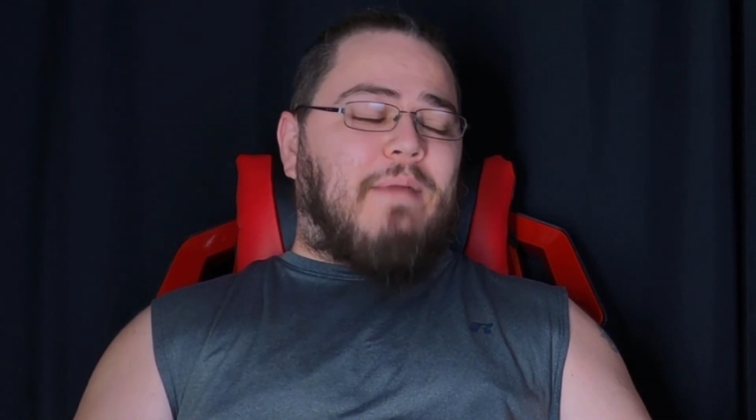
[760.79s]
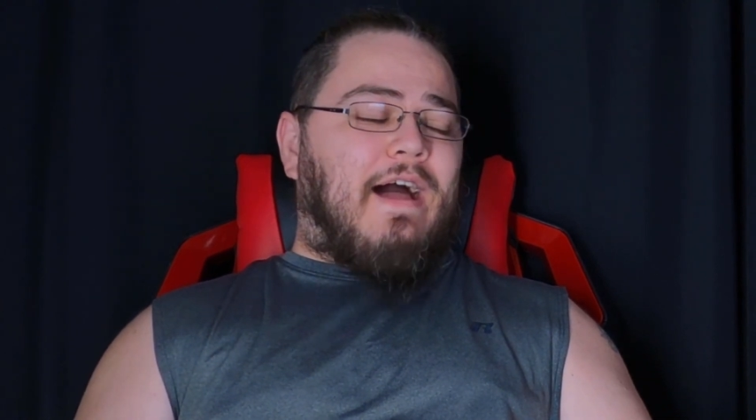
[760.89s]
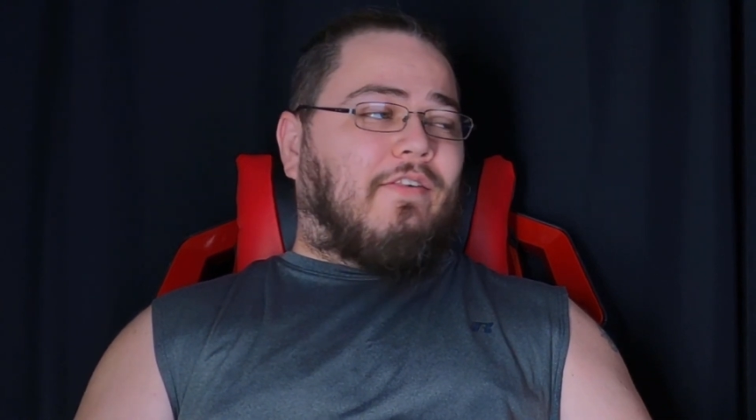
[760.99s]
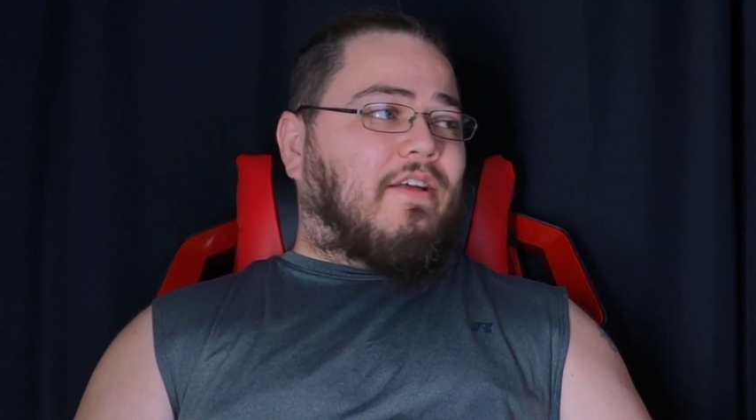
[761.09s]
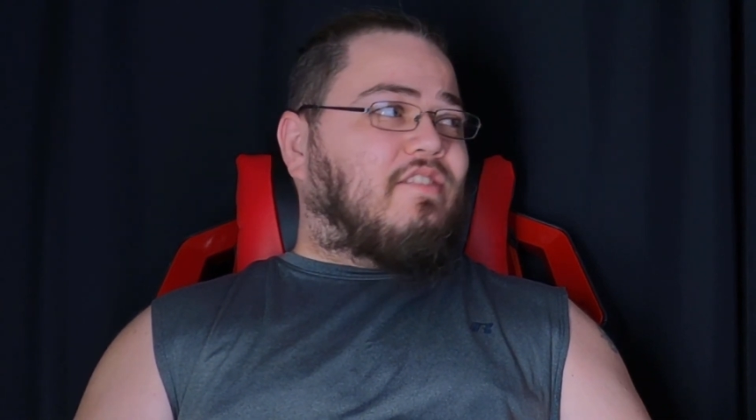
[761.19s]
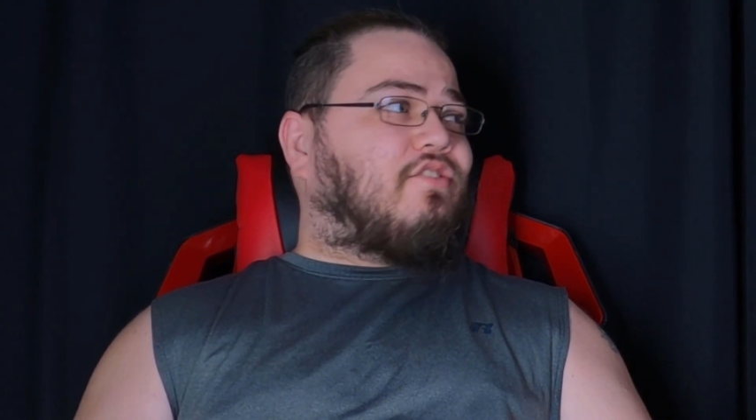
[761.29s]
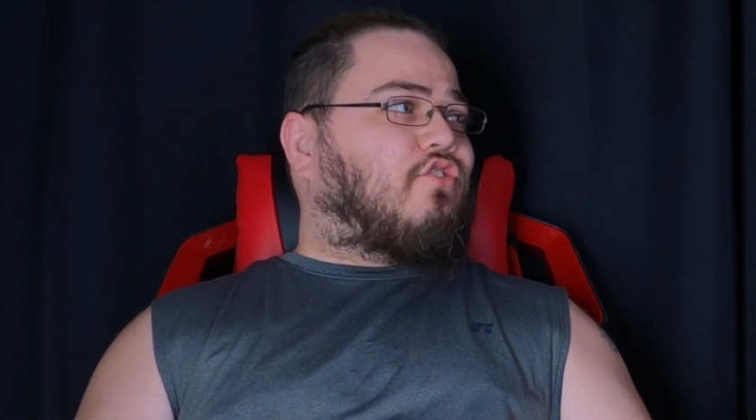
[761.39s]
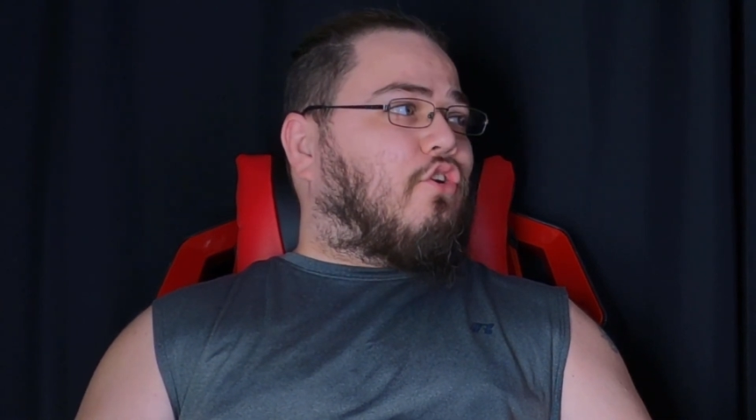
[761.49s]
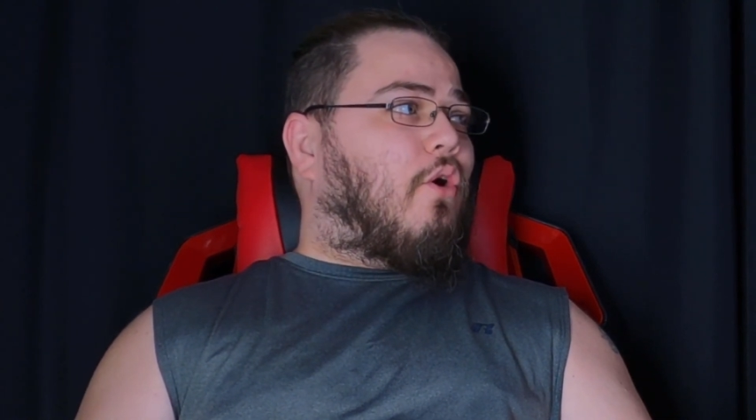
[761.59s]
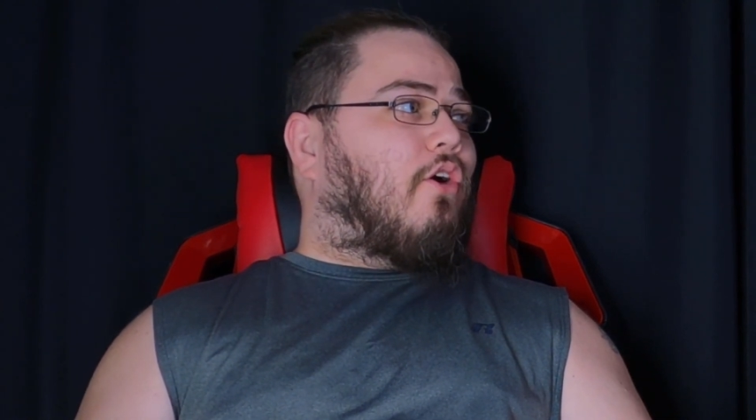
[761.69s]

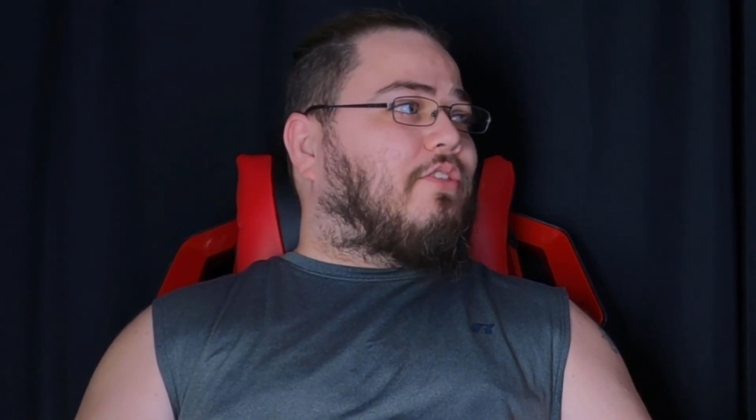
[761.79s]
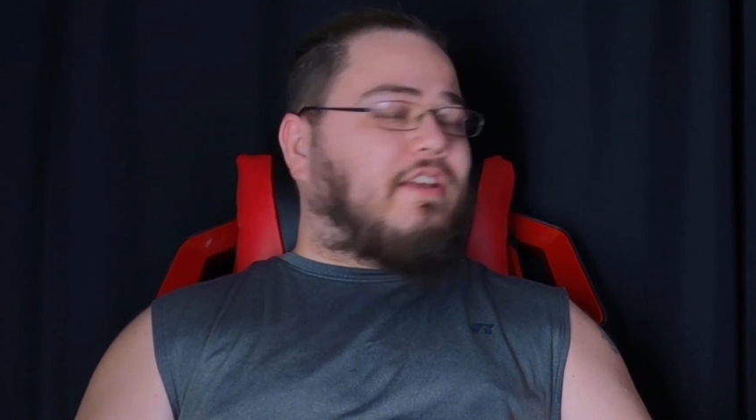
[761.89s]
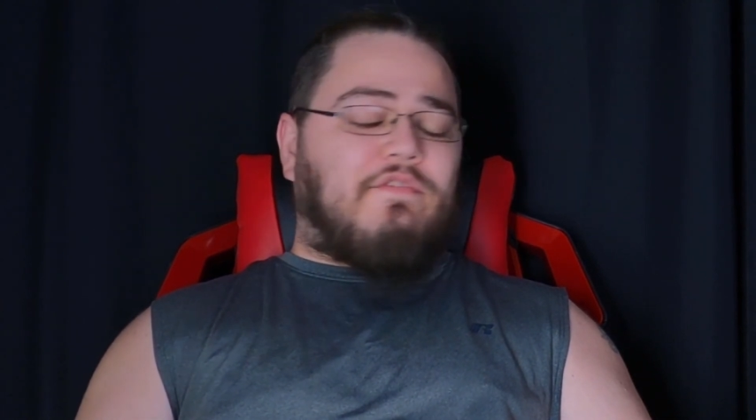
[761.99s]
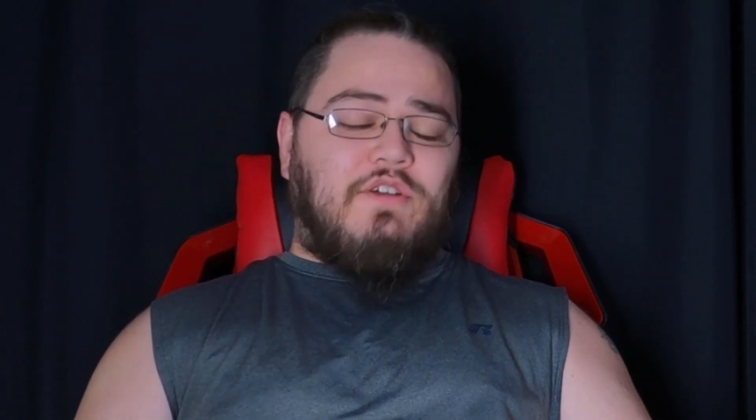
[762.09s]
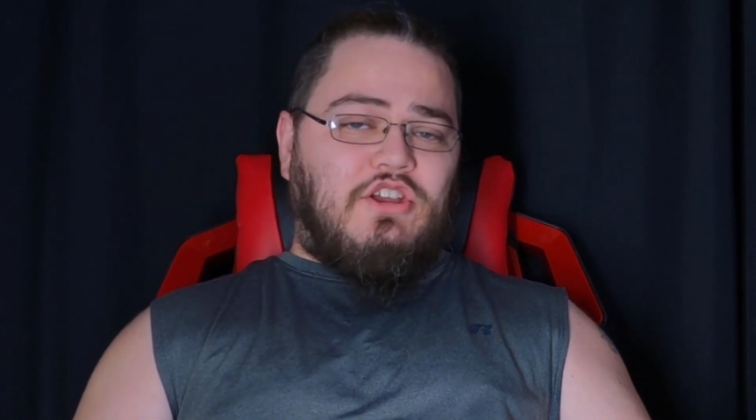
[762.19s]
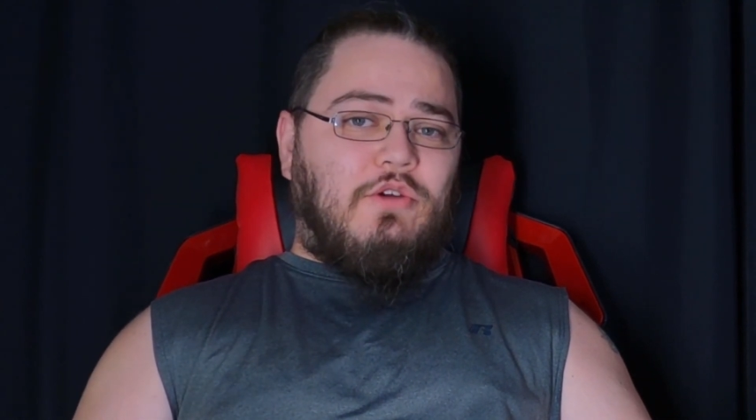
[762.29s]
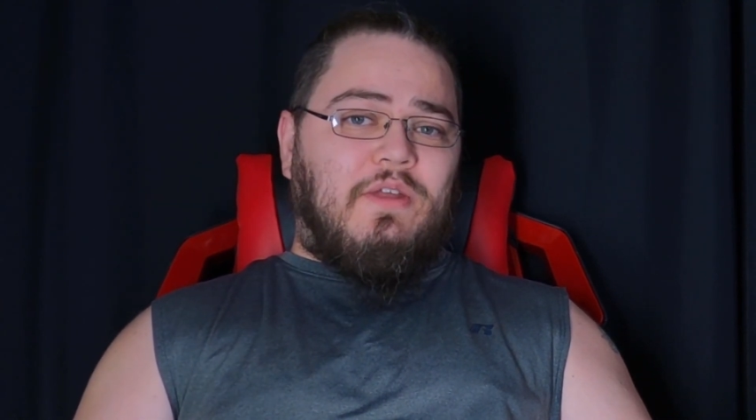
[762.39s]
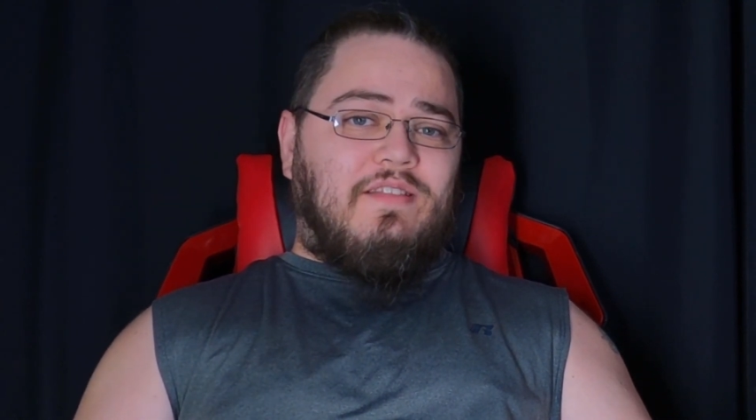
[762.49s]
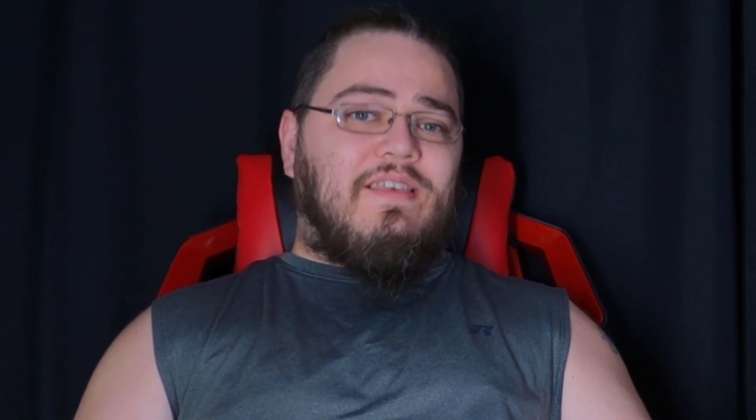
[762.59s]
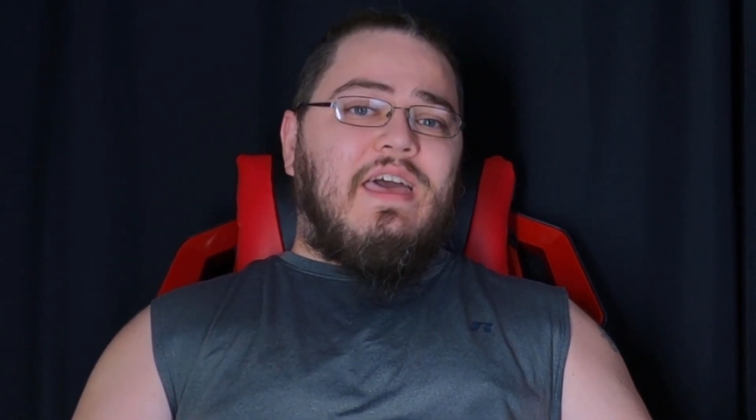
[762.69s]
balance to all the different
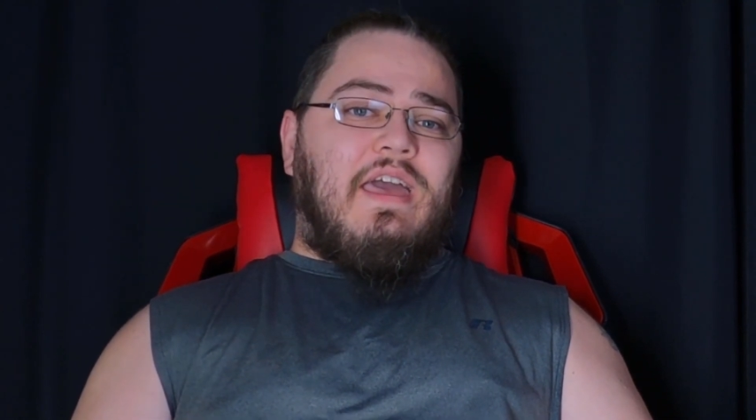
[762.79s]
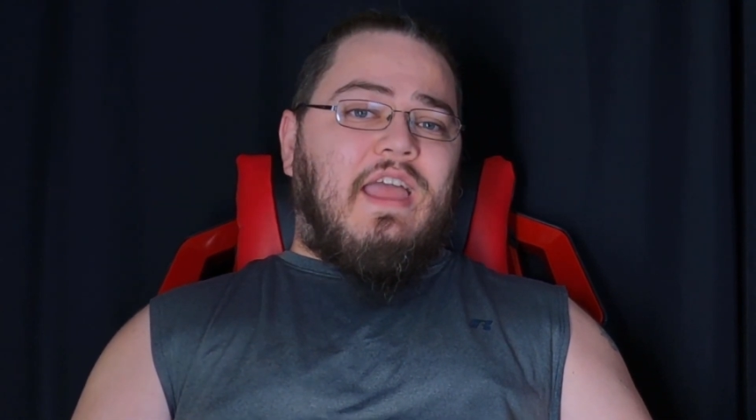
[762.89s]
units